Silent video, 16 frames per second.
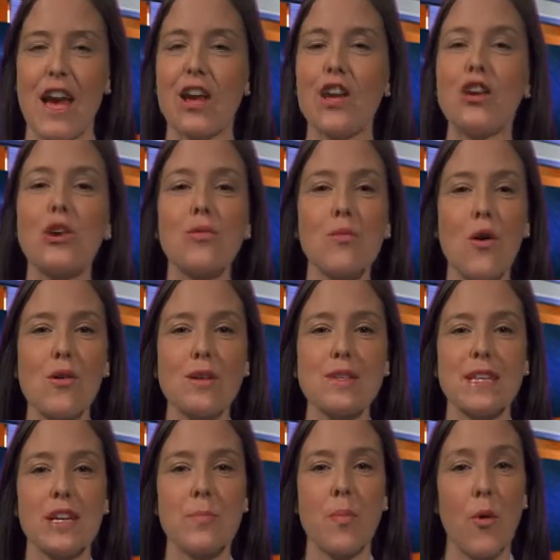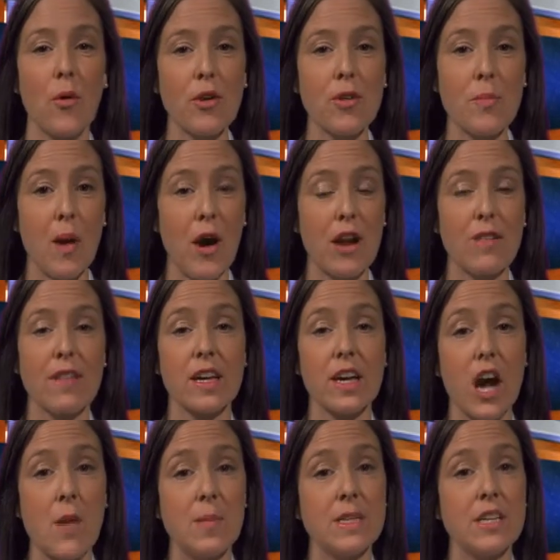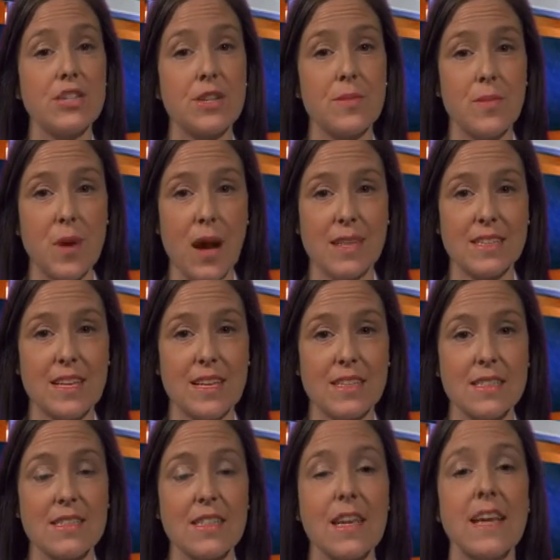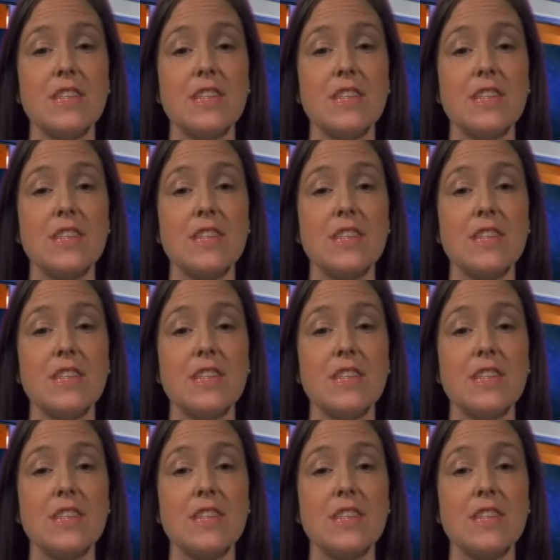Your role is an important part of the competition process,